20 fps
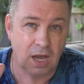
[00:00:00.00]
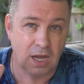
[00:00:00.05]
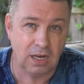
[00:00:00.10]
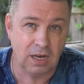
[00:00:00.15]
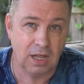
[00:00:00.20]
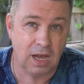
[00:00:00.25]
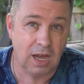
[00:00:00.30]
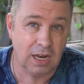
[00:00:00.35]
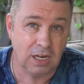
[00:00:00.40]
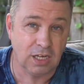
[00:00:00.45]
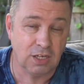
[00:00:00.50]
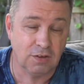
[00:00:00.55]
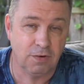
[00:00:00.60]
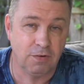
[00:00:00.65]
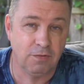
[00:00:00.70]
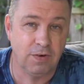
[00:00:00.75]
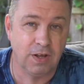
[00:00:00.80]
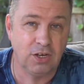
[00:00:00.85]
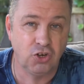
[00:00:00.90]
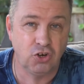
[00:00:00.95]
Islands of
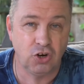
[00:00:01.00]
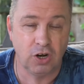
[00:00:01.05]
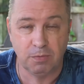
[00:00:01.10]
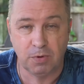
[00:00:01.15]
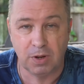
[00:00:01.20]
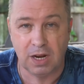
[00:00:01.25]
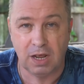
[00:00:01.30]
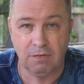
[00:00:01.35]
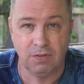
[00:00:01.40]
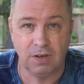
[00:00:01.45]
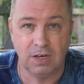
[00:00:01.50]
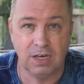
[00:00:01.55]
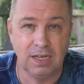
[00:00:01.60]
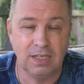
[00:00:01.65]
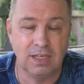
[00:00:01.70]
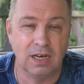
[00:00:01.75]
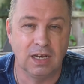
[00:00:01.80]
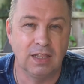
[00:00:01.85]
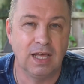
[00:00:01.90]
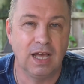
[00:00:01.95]
Adventure. I'm going to have the
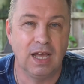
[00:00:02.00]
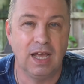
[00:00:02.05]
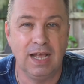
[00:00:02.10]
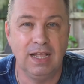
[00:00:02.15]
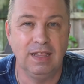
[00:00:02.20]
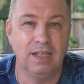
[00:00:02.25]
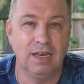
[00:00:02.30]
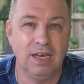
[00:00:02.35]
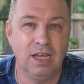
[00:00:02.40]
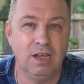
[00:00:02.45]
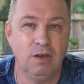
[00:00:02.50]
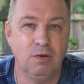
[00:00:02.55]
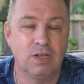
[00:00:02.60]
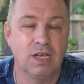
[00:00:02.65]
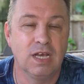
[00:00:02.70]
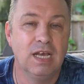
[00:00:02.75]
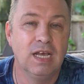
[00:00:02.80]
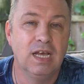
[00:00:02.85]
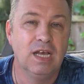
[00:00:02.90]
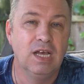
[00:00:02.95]
detail of that in the news.
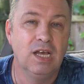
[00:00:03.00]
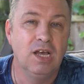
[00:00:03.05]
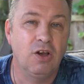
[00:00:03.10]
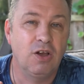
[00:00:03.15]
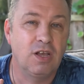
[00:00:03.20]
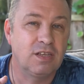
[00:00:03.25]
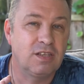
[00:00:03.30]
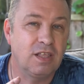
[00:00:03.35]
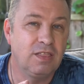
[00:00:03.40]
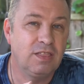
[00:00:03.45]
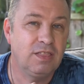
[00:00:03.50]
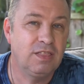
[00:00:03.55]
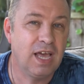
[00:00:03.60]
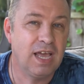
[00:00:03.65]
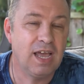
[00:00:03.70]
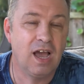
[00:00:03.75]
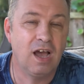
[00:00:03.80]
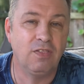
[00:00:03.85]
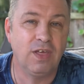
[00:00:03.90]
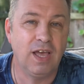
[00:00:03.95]
Okay, so
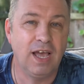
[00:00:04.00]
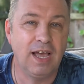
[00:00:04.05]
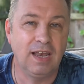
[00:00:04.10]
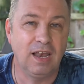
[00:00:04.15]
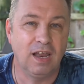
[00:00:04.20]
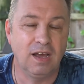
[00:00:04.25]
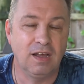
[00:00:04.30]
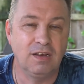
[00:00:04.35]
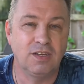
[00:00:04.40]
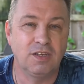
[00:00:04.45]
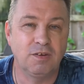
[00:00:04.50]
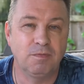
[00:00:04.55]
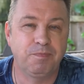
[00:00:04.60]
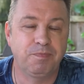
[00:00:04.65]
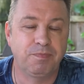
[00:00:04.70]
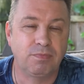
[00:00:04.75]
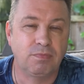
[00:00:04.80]
they are the headlines.